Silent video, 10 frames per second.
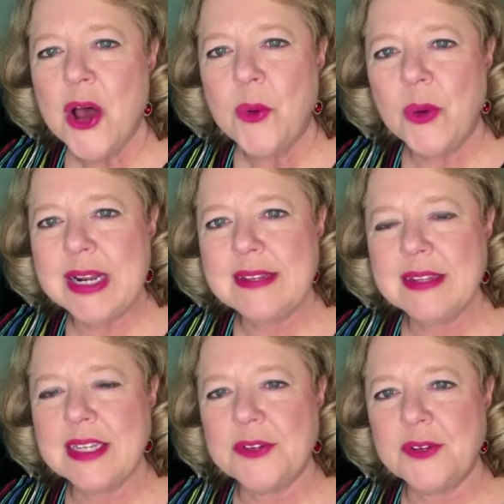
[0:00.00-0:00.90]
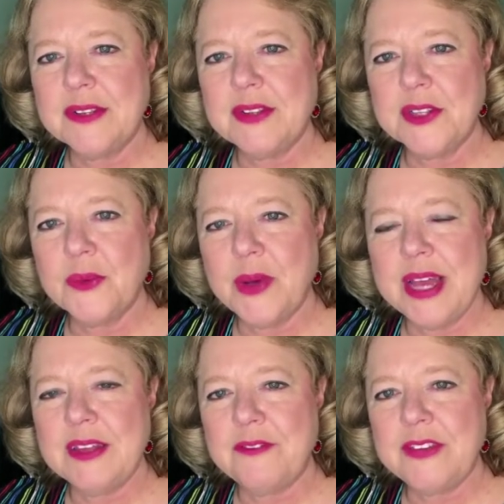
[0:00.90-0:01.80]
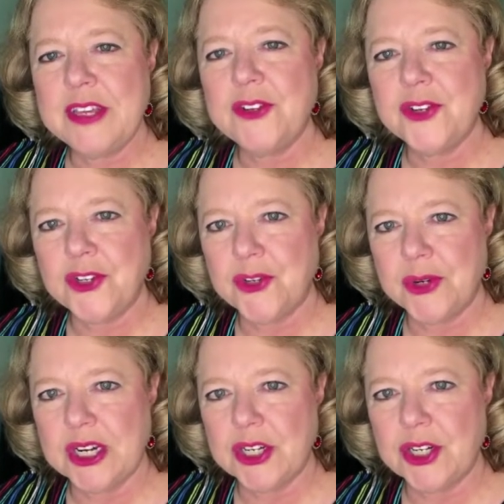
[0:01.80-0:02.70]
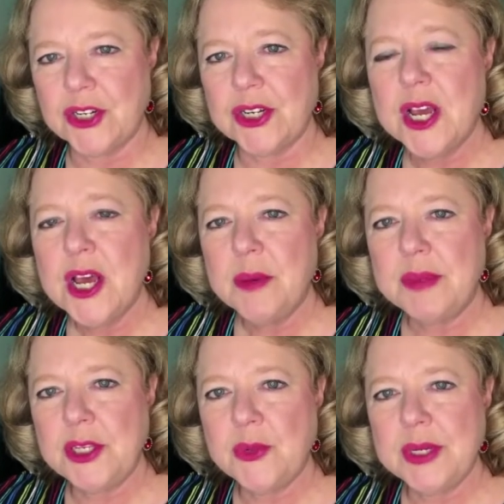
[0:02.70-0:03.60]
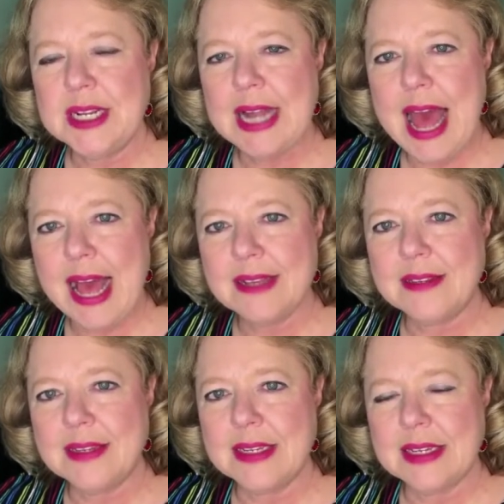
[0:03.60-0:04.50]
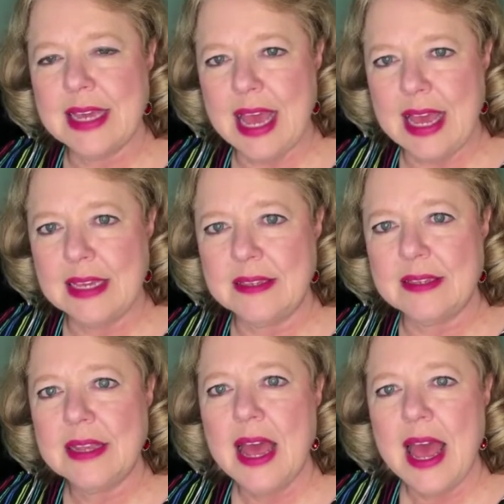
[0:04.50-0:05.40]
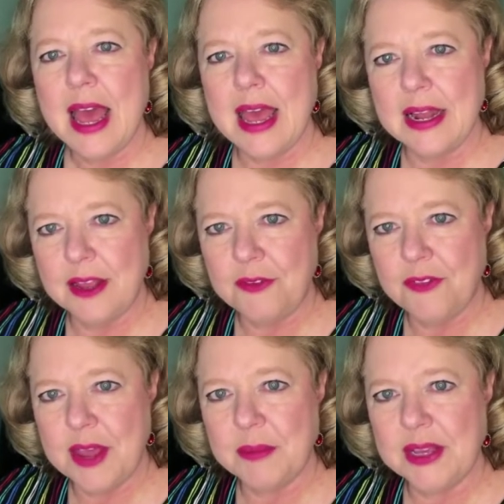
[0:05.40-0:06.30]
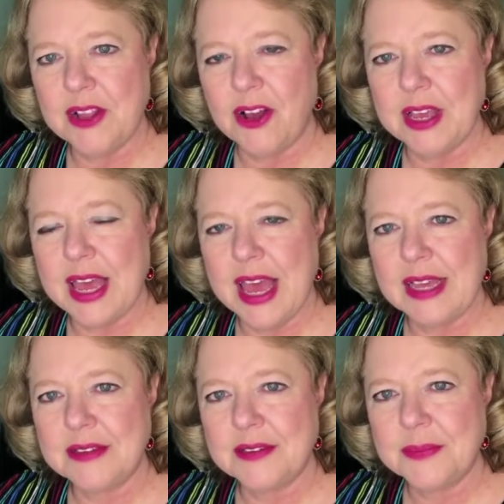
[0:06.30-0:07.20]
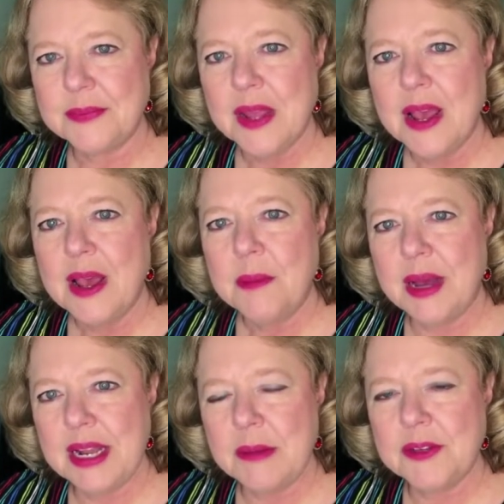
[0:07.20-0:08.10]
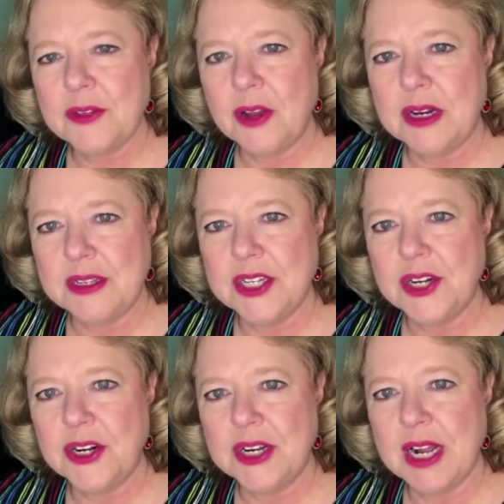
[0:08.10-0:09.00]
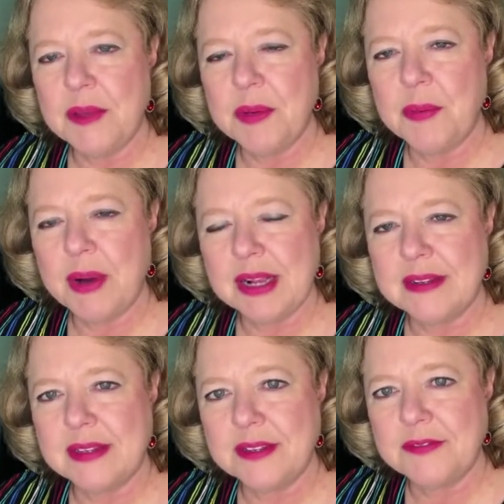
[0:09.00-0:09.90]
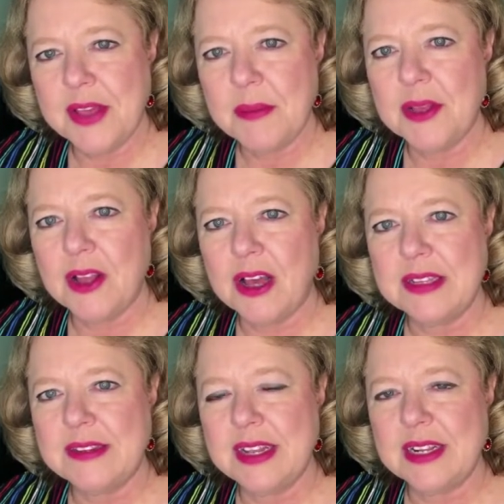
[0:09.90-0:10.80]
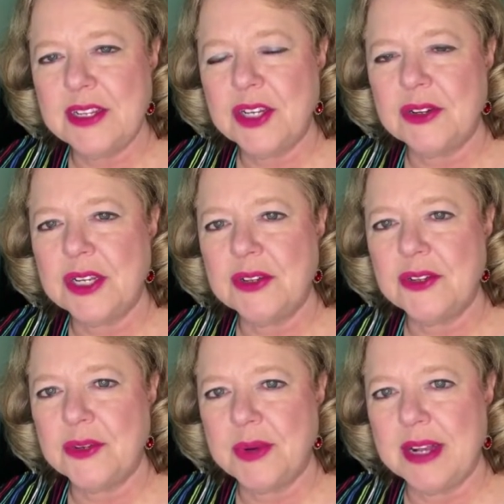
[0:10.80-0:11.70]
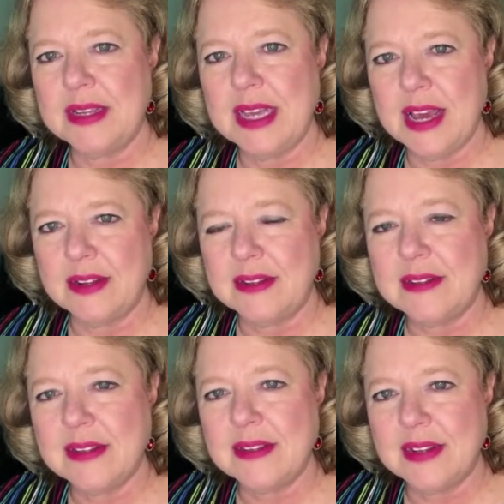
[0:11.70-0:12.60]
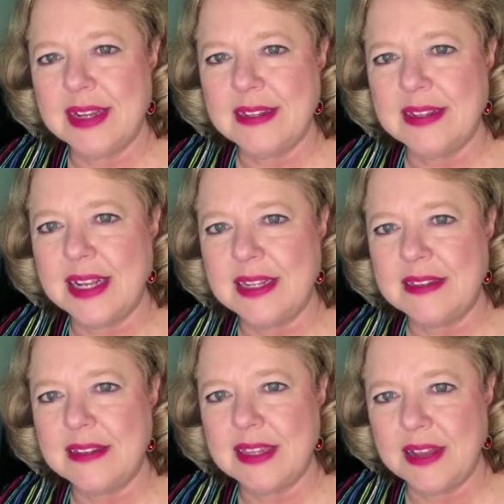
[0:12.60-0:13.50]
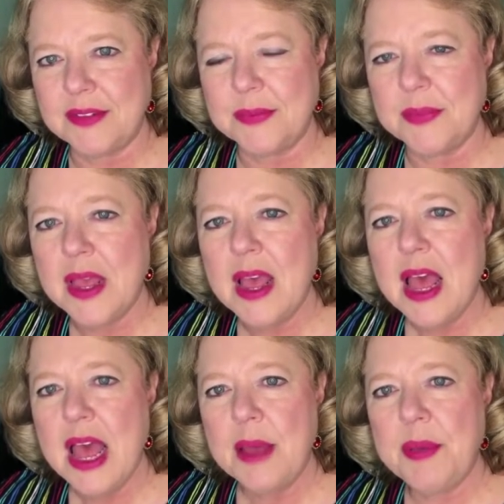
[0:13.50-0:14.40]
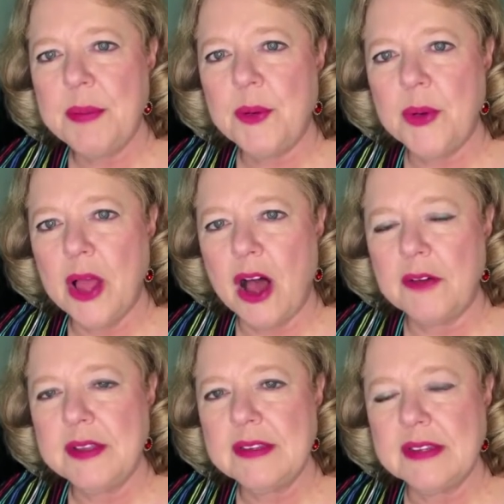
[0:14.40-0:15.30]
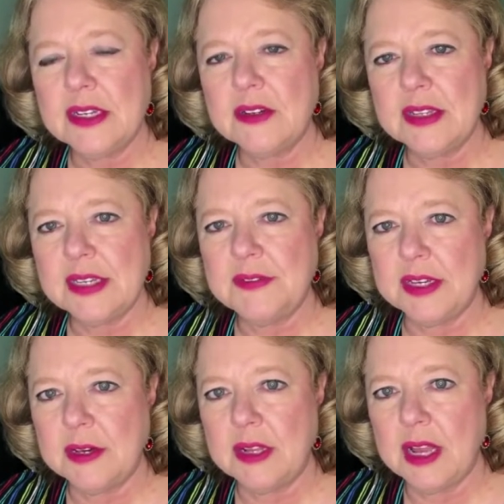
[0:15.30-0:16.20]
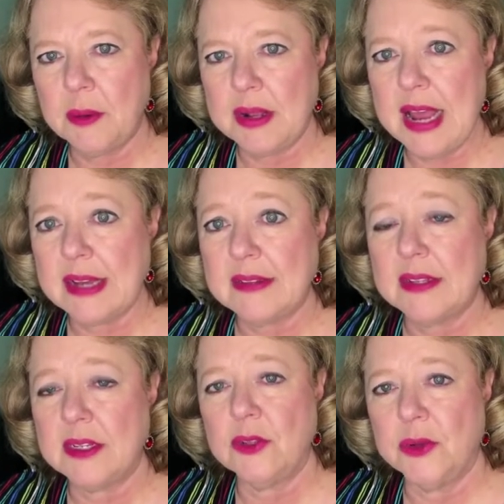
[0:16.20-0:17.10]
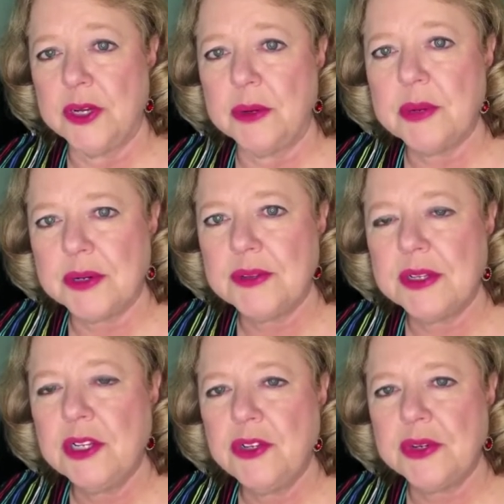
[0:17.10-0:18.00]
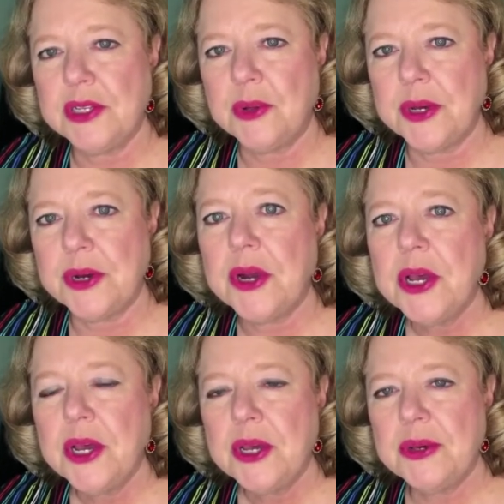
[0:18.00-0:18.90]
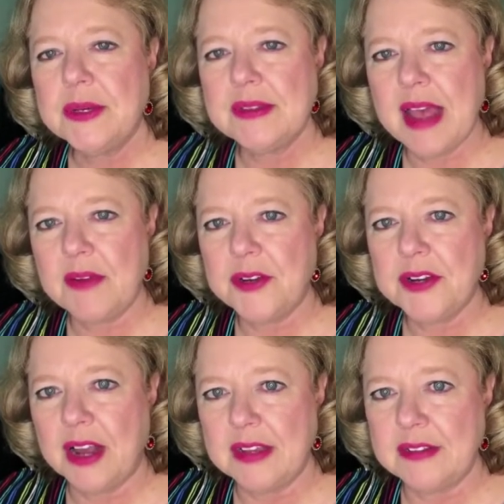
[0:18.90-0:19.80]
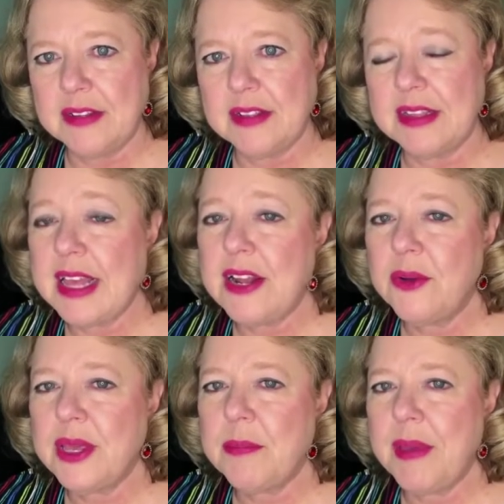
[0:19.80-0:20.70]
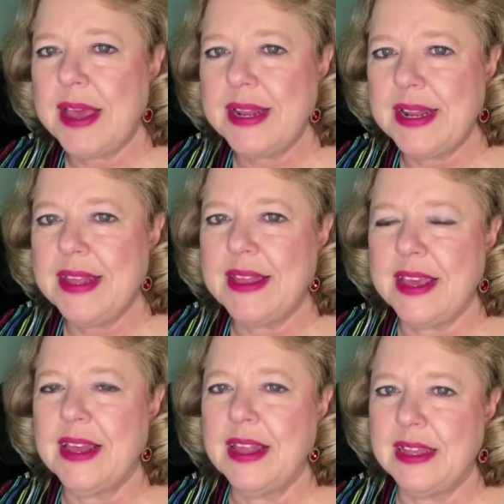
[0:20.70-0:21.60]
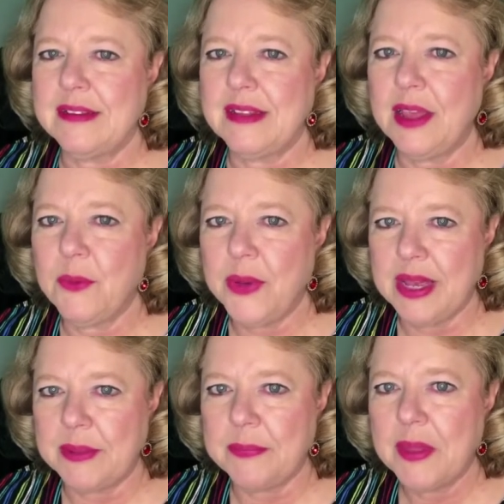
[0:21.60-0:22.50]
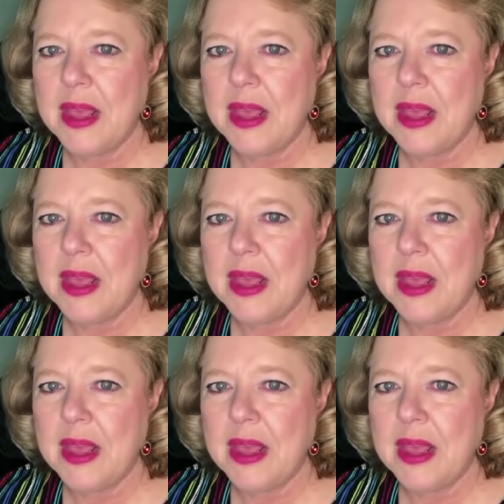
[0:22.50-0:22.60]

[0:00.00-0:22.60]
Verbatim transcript: What is the difference in the way that fees are structured between an accident case and a family law case? My name is Laura D. Heard, and I've been practicing family law in San Antonio and surrounding counties since 1987. And people will often see on TV a, an accident lawyer, a personal injury lawyer, who is advertising that they don't get paid anything unless they win.